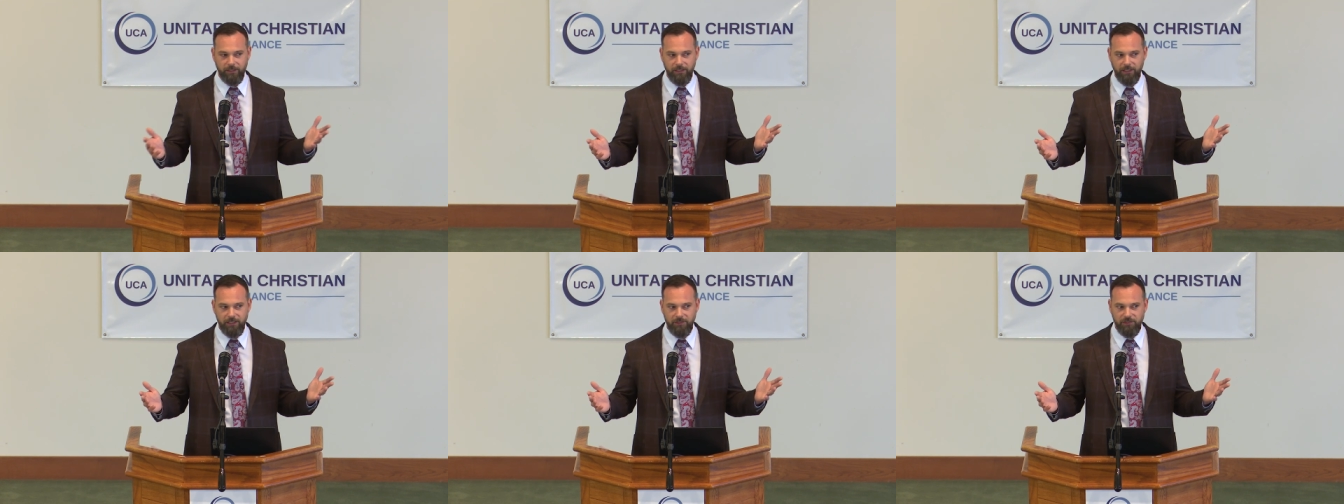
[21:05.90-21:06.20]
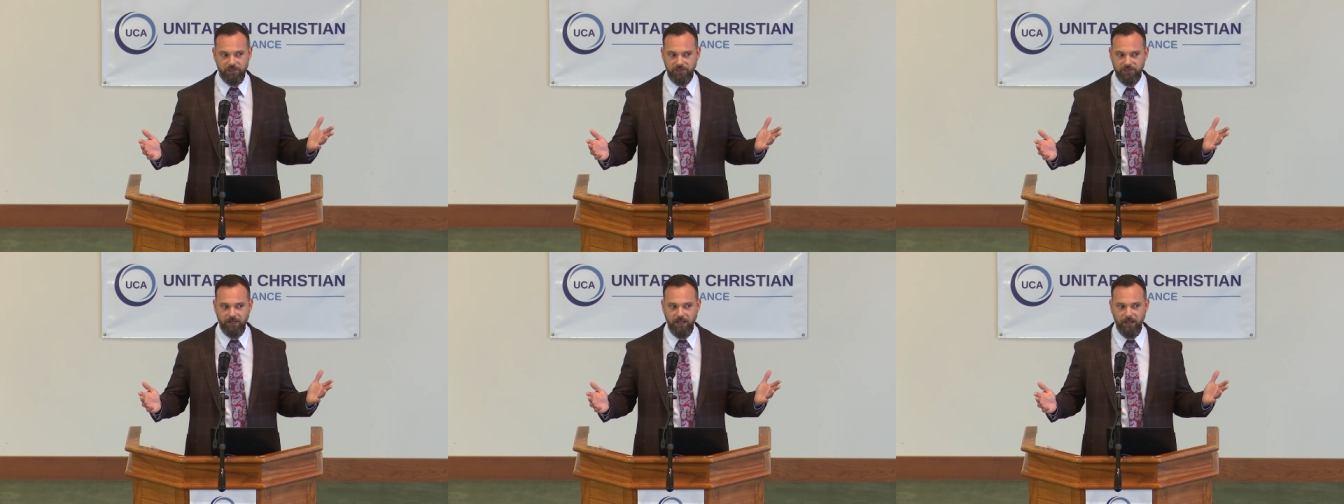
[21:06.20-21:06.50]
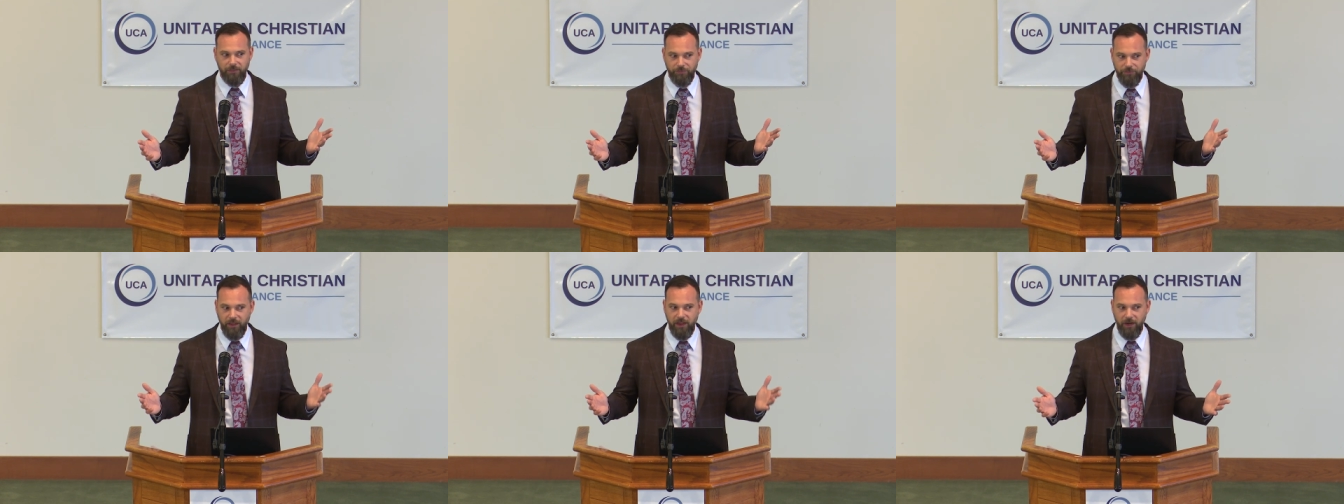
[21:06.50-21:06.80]
it's just
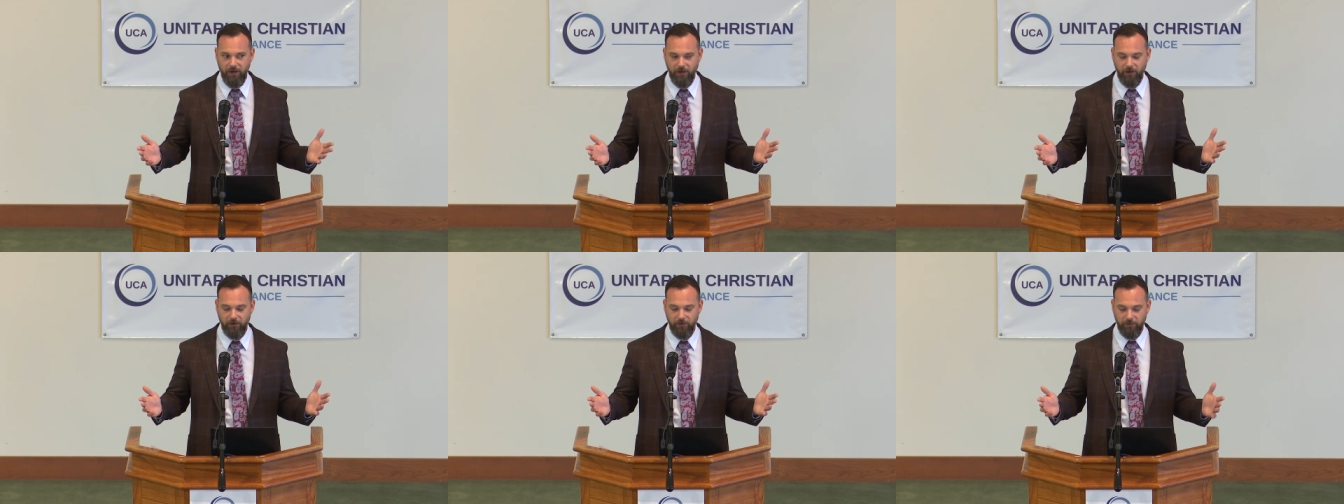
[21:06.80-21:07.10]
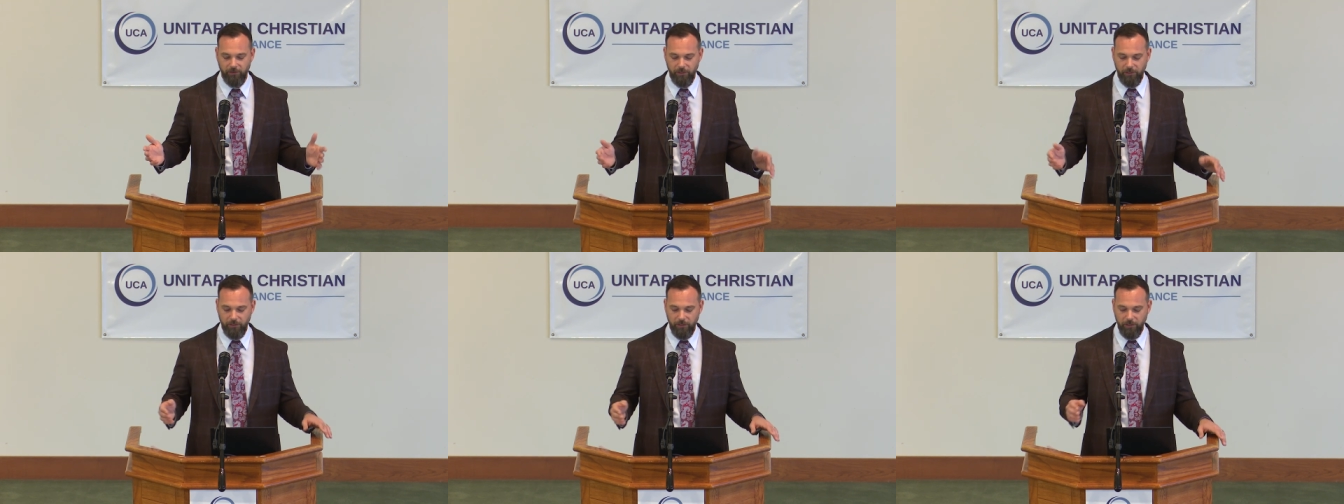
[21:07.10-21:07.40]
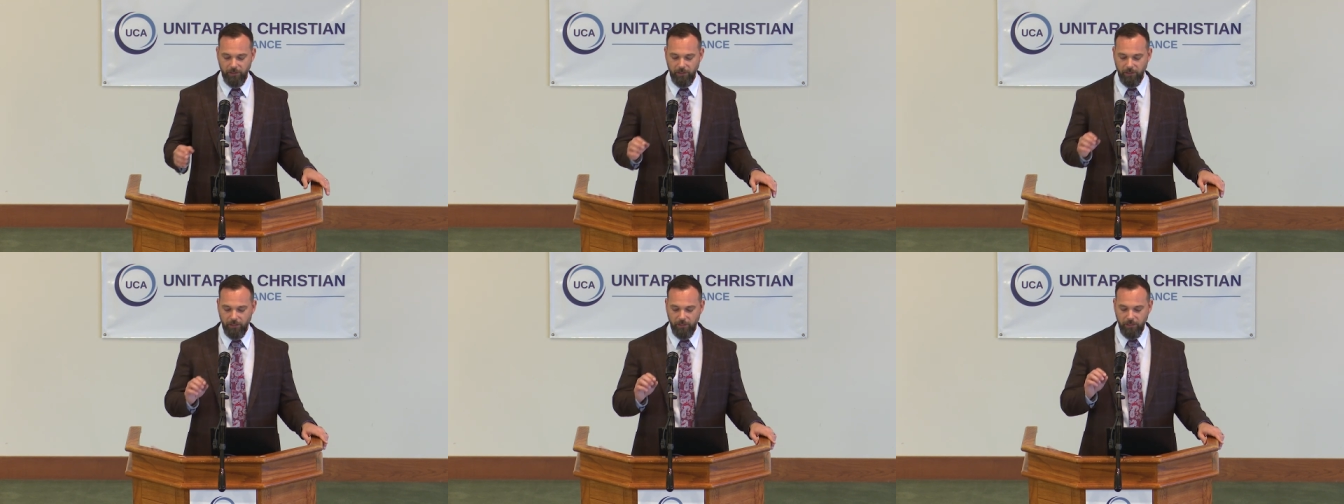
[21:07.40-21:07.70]
not there.
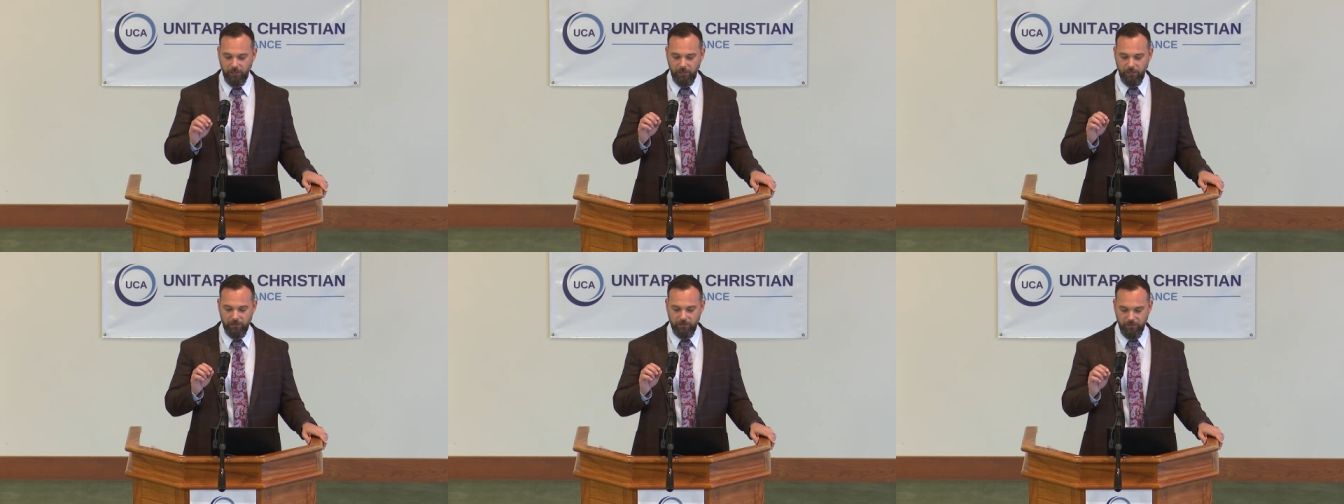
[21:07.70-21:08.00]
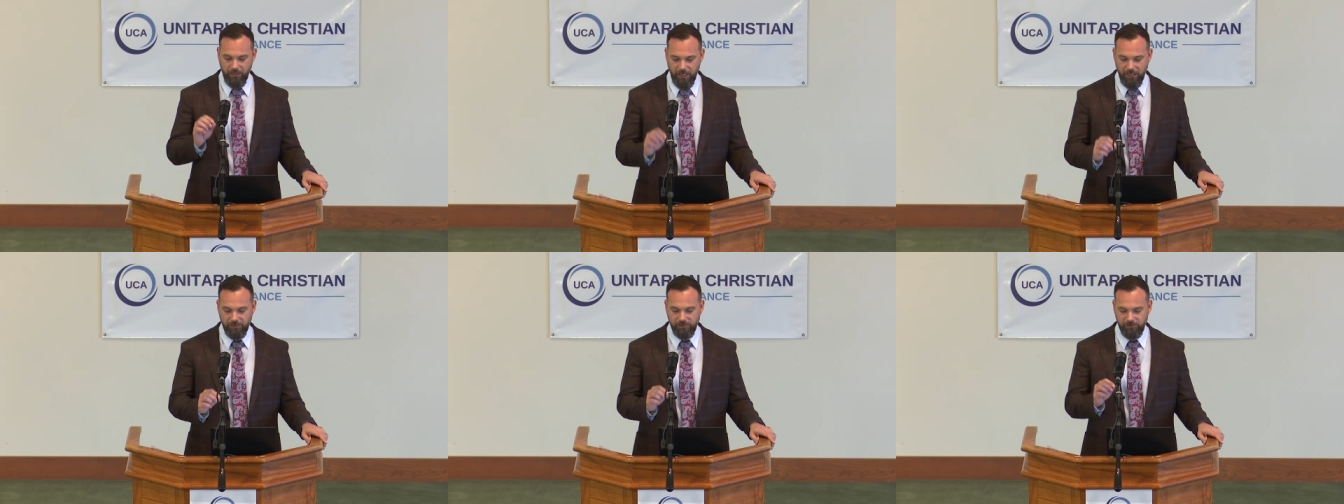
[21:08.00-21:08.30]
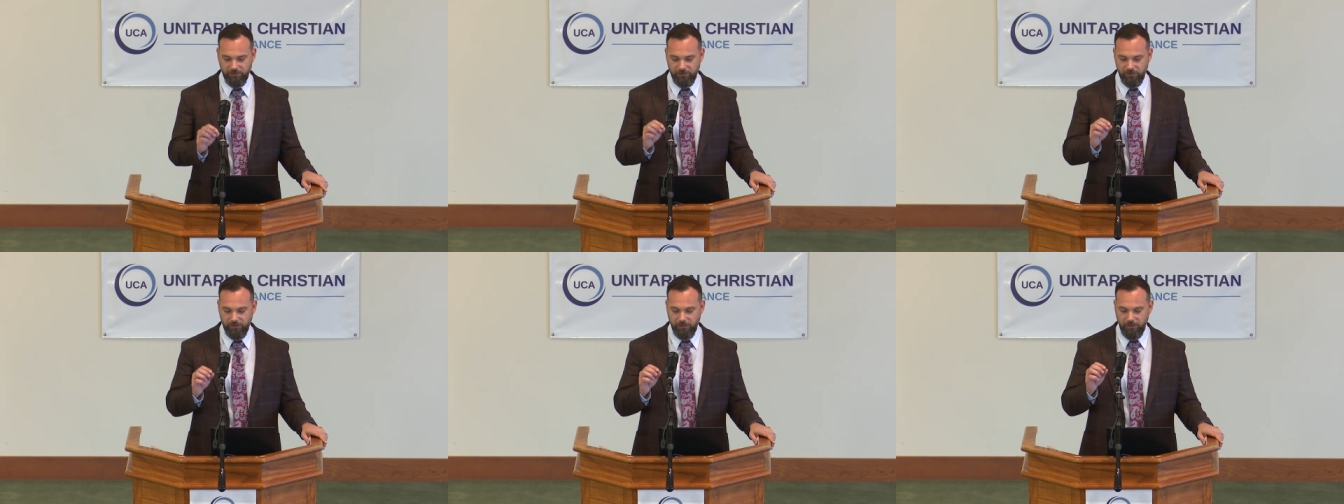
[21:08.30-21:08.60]

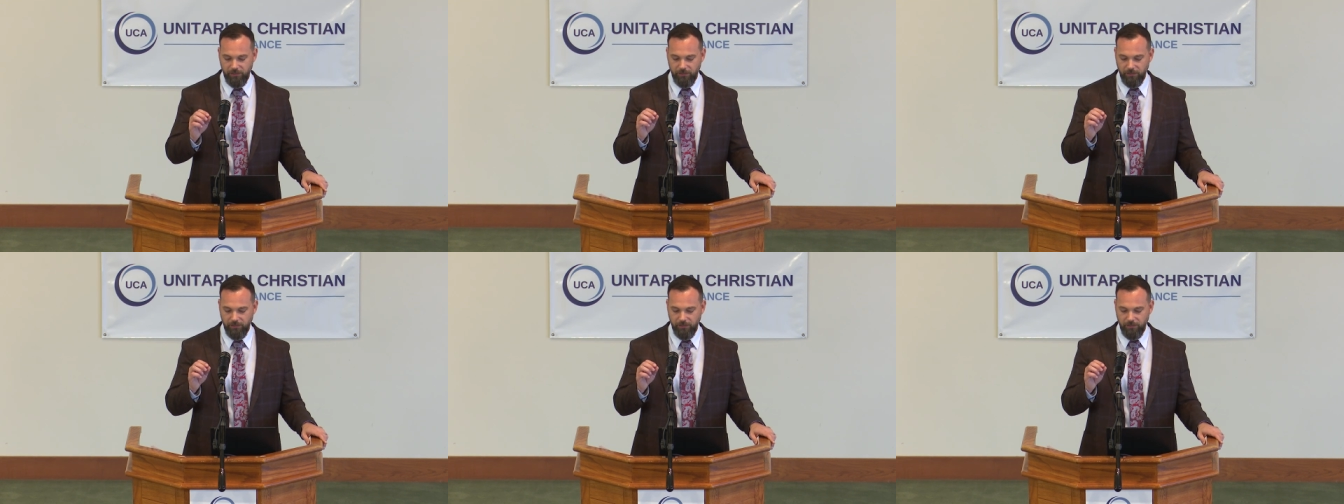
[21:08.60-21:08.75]
Yes,